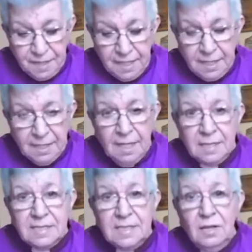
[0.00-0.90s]

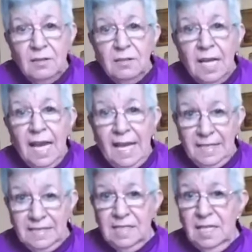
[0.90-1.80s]

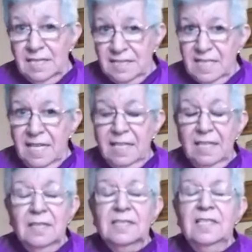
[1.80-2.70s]
As long
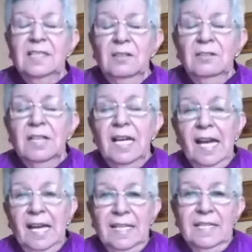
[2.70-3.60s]
as, I say,
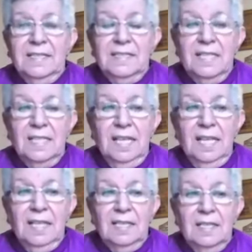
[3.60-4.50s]
as long
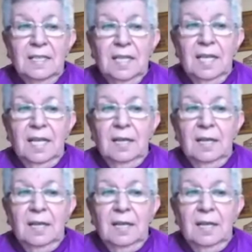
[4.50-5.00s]
as